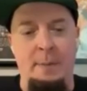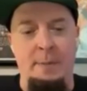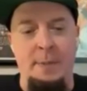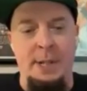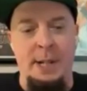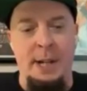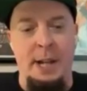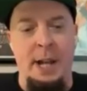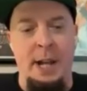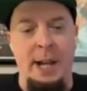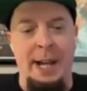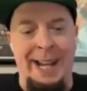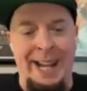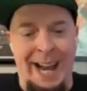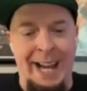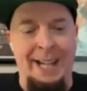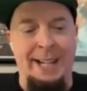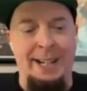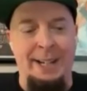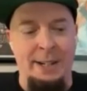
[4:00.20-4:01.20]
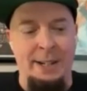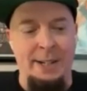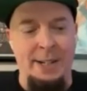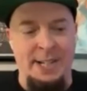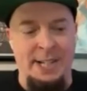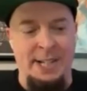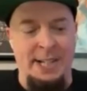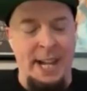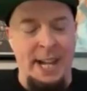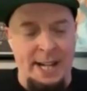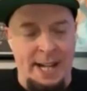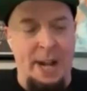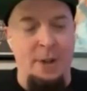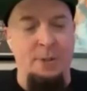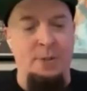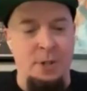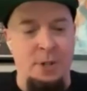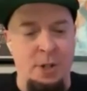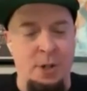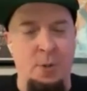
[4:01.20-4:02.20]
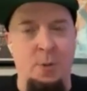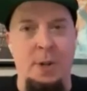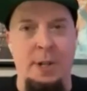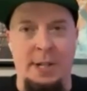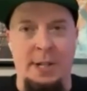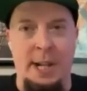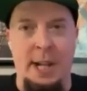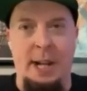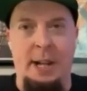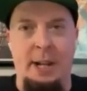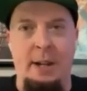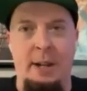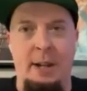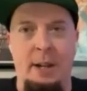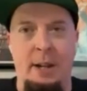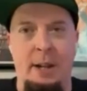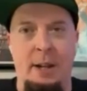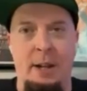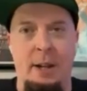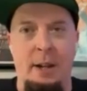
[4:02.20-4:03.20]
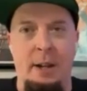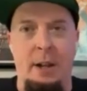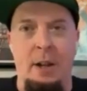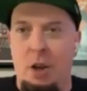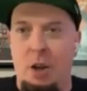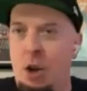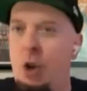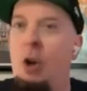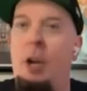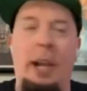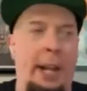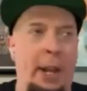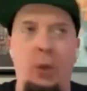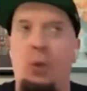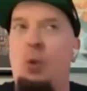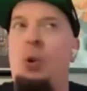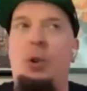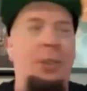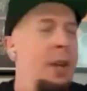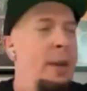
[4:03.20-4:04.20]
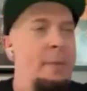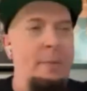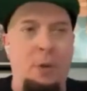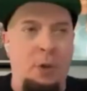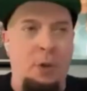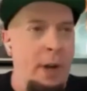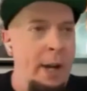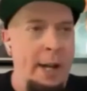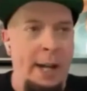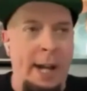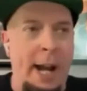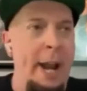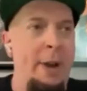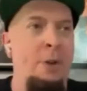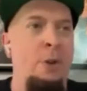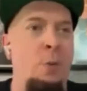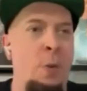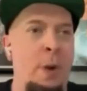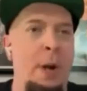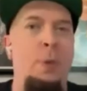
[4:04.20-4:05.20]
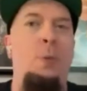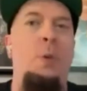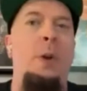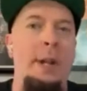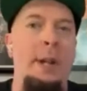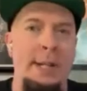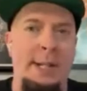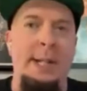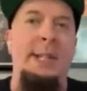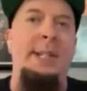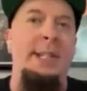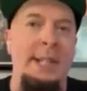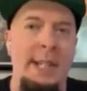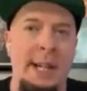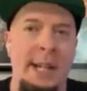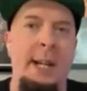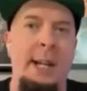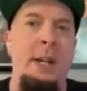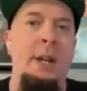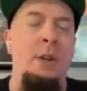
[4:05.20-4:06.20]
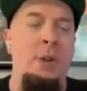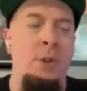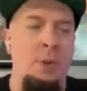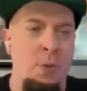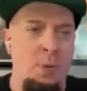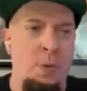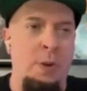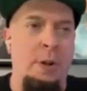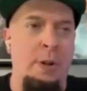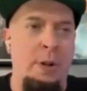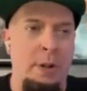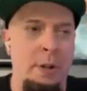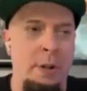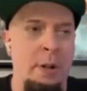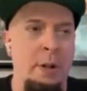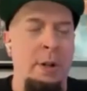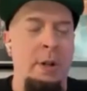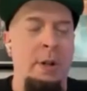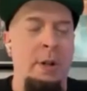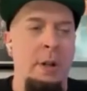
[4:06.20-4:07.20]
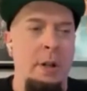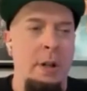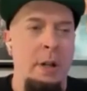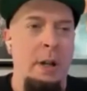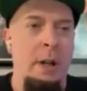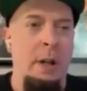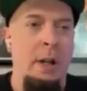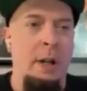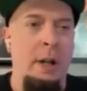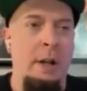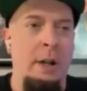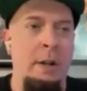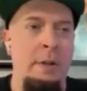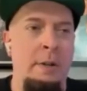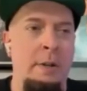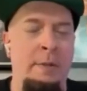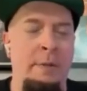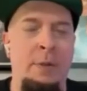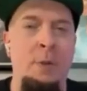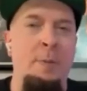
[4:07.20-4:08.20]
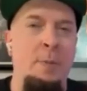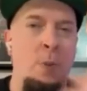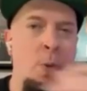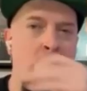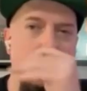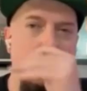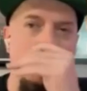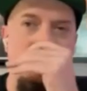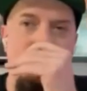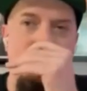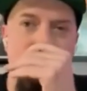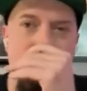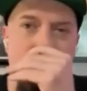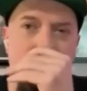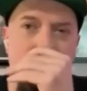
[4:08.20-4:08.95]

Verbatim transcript: Games night stand out to you as like a like an all-time great night or where, where does it sit in your uh viewpoint